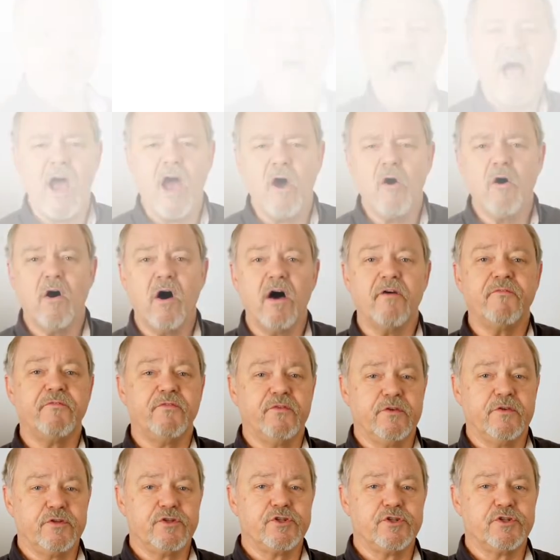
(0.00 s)
How
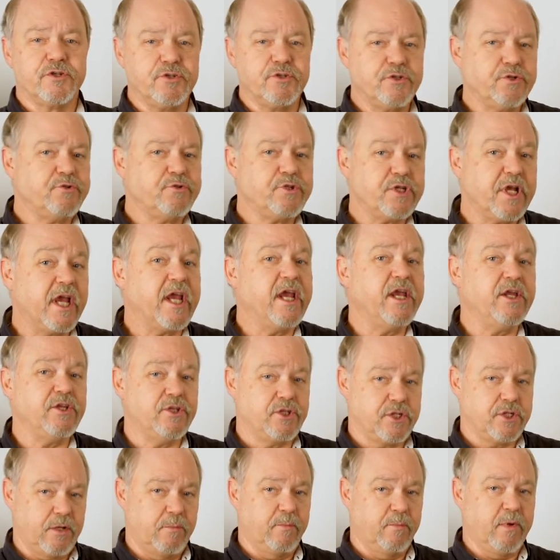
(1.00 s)
often should you
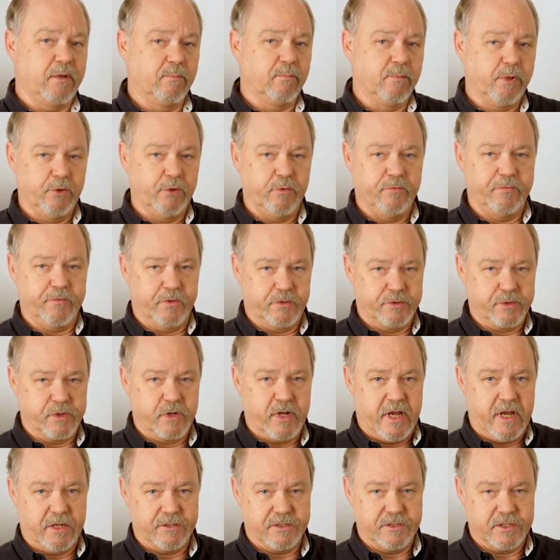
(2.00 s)
change a big blue filter
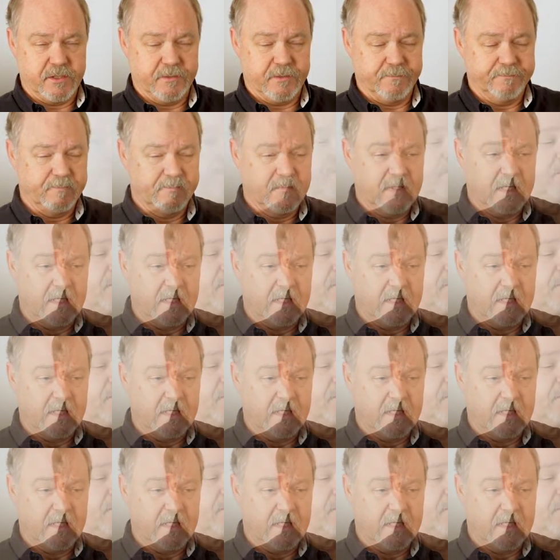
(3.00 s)
housing?